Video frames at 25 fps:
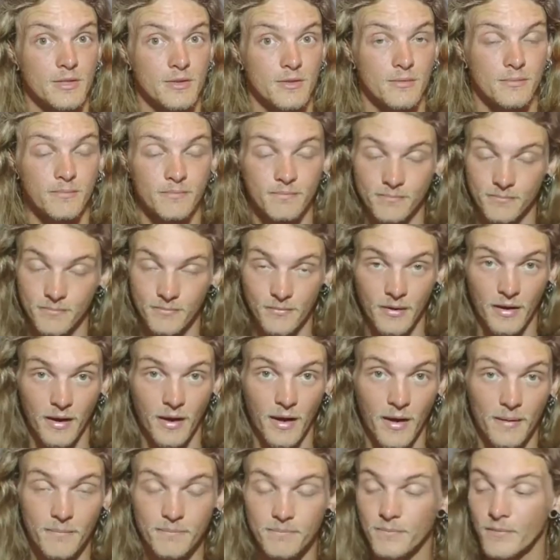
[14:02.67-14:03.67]
lizard,
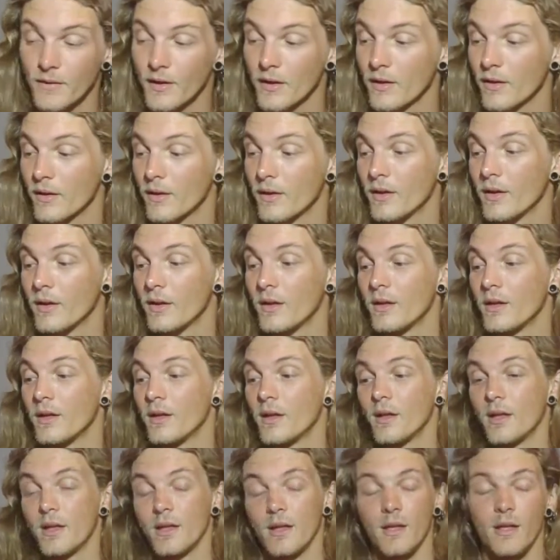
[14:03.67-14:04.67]
okay?
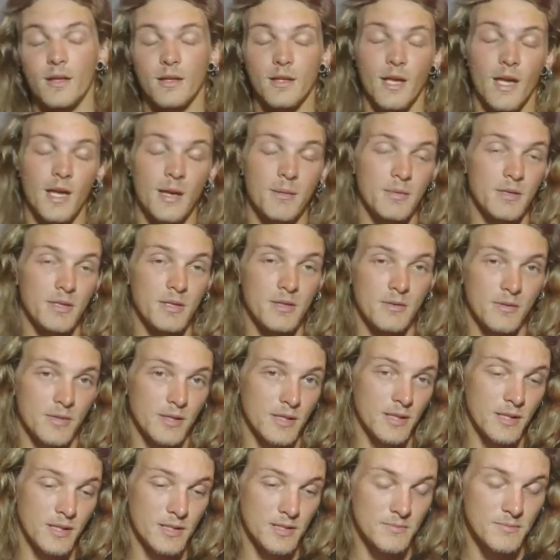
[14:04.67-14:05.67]
A caiman
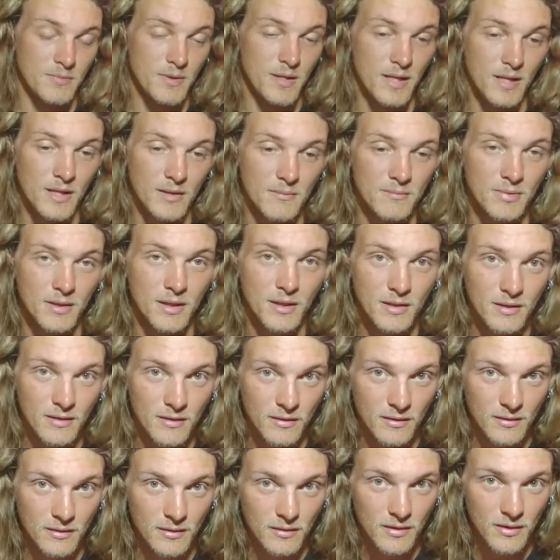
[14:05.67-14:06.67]
don't get as big, but
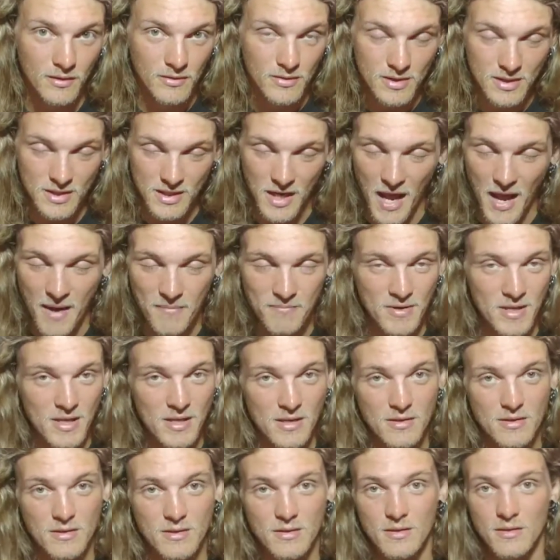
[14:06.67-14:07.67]
they're
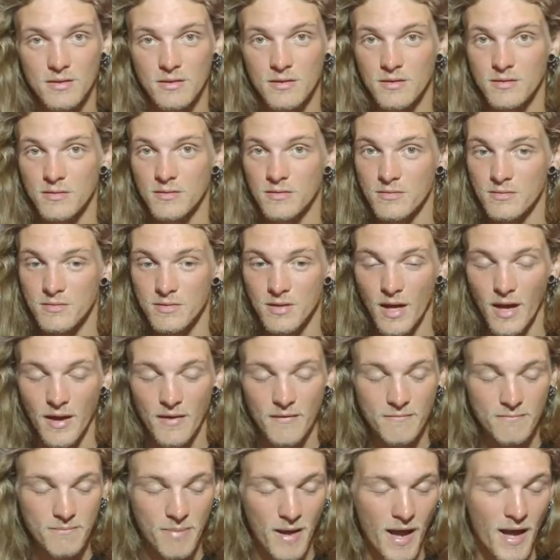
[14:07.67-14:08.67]
snappy, they
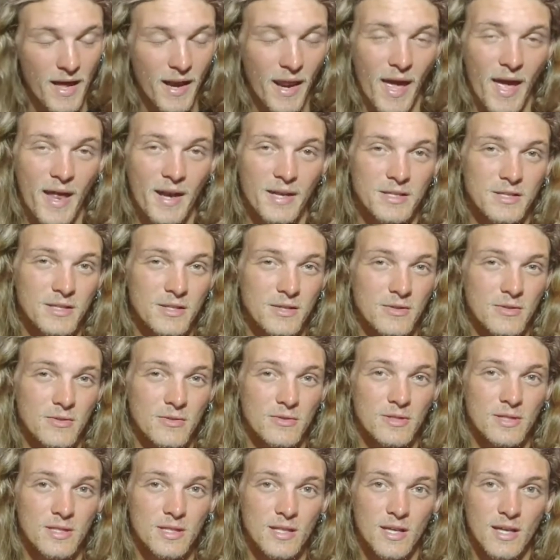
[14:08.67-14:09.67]
have bad
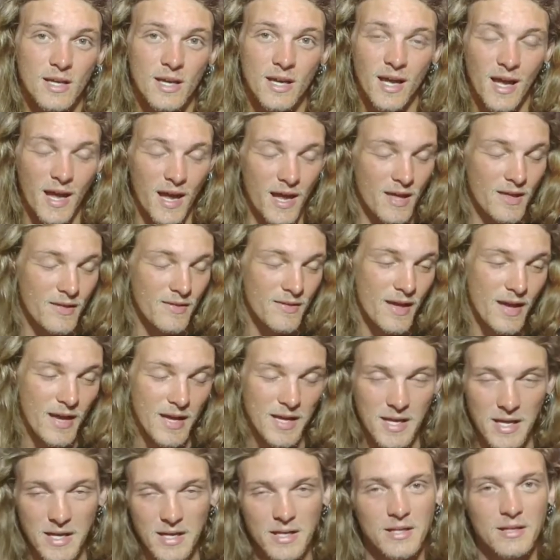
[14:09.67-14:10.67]
attitudes, and
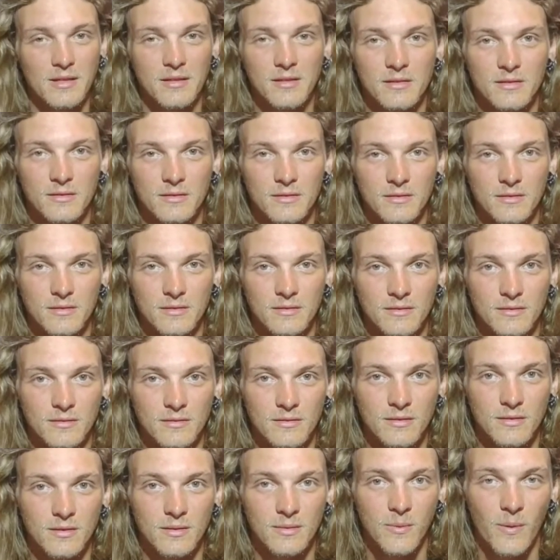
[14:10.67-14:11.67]
they eat
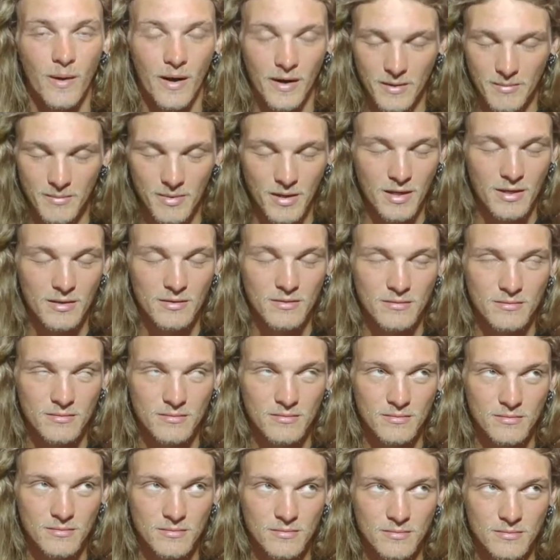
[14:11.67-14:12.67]
quite a bit
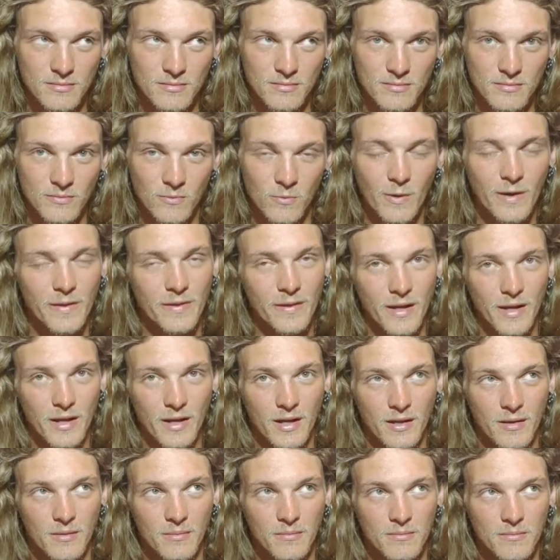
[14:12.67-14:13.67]
when they
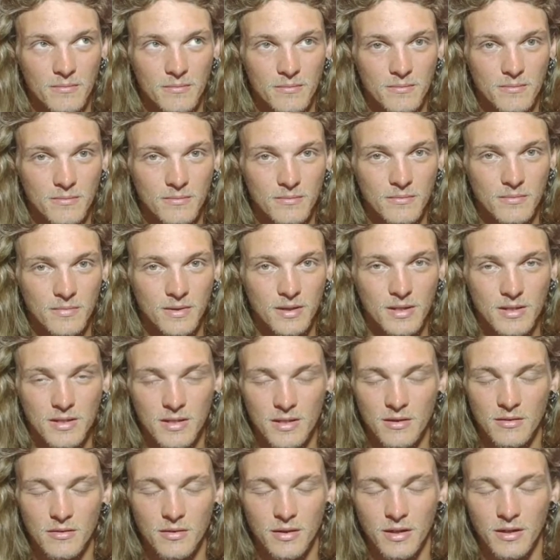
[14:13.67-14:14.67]
eat,
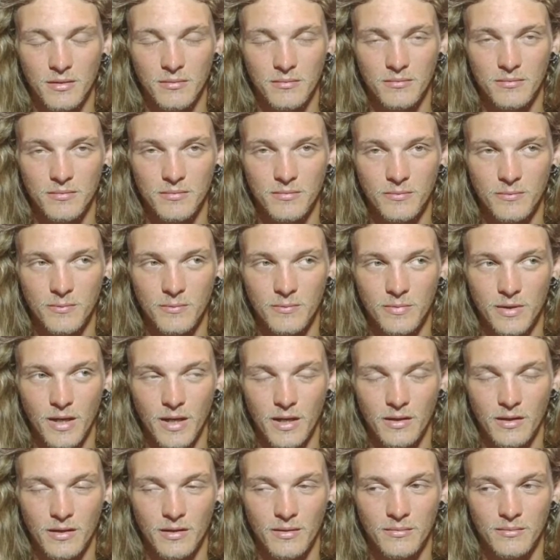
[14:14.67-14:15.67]
because they don't
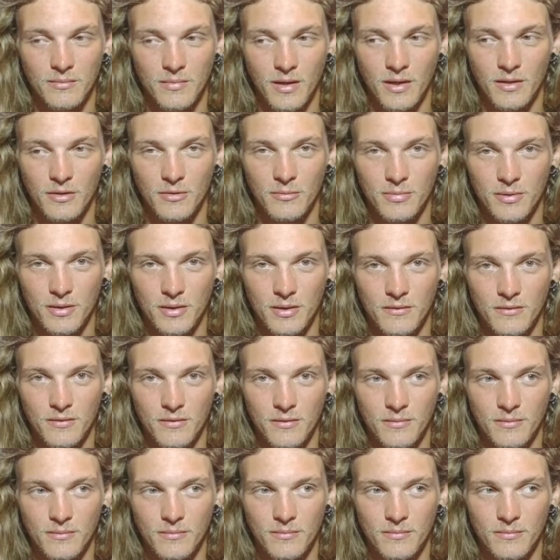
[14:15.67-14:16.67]
eat daily, I don't
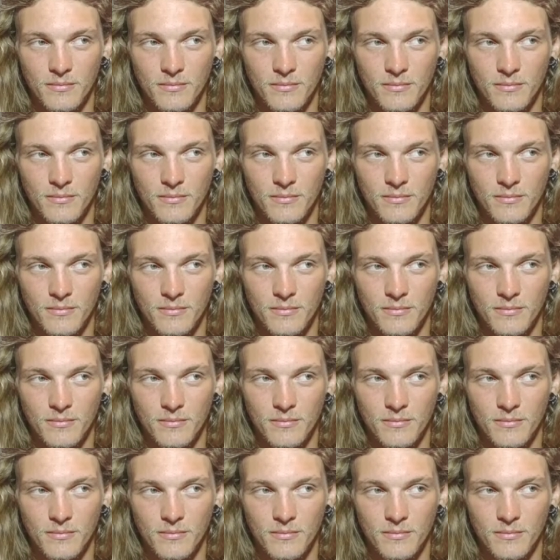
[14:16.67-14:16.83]
believe.